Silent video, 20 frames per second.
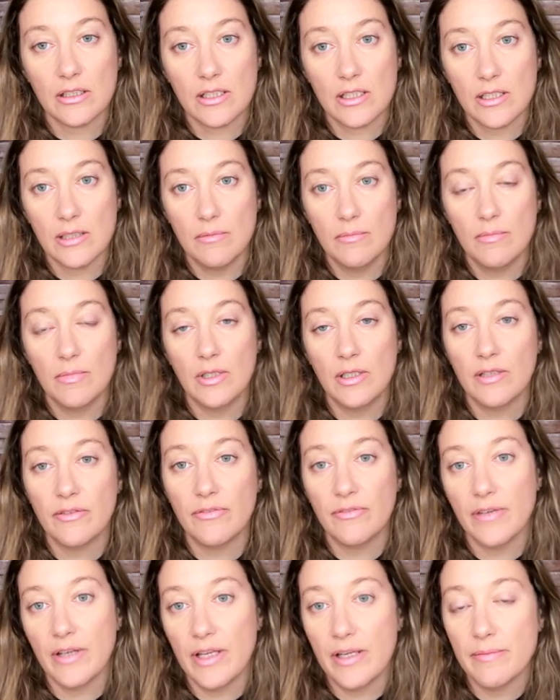some uh,
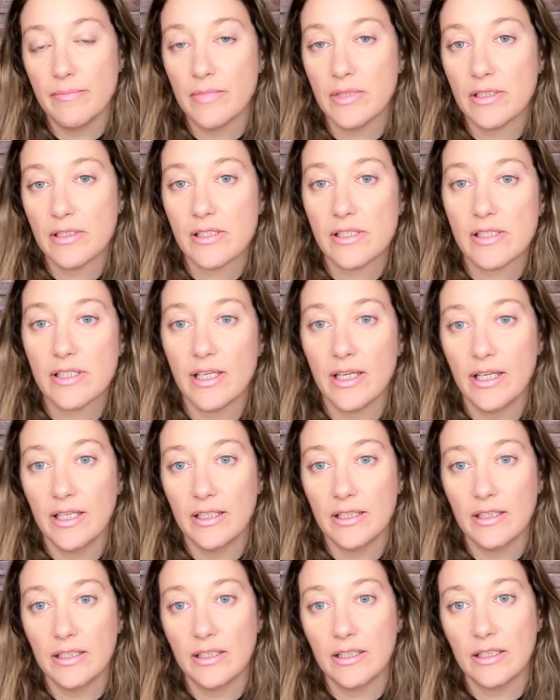famous
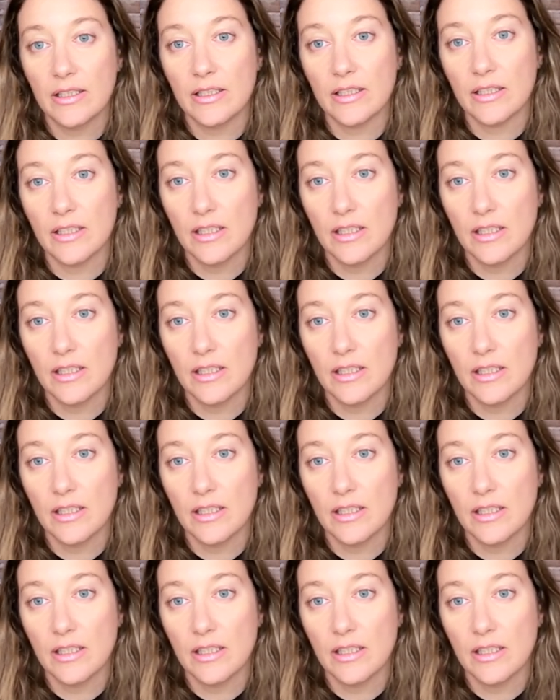and